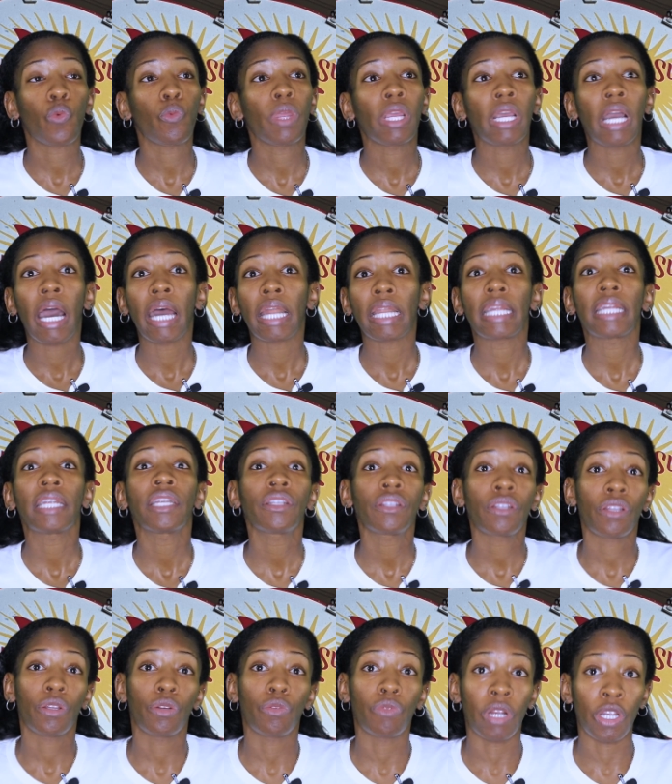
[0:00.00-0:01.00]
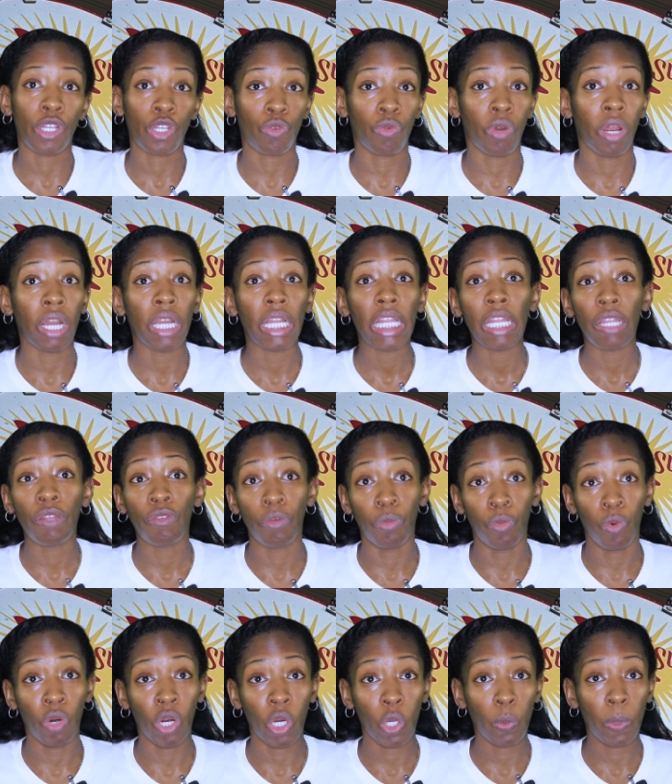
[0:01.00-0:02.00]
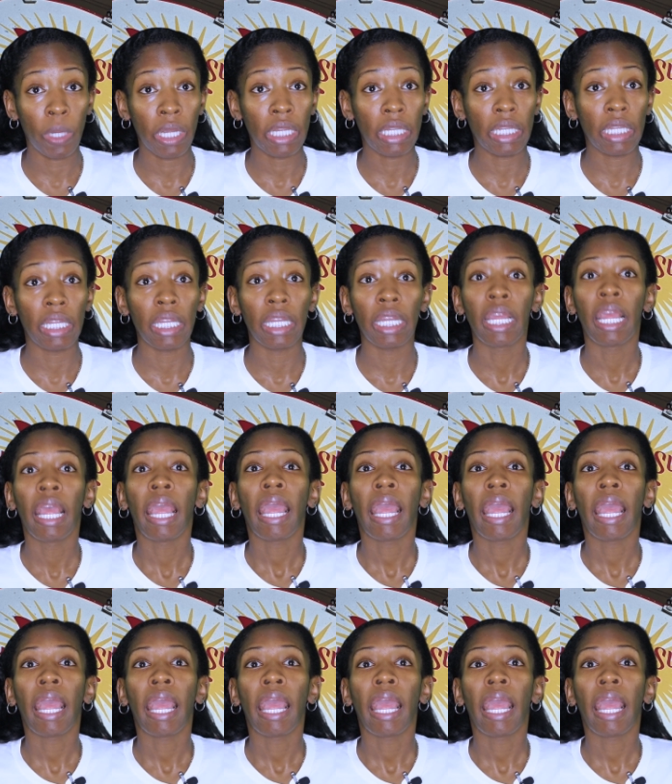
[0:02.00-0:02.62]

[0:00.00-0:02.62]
we got into the restaurant even more quickly.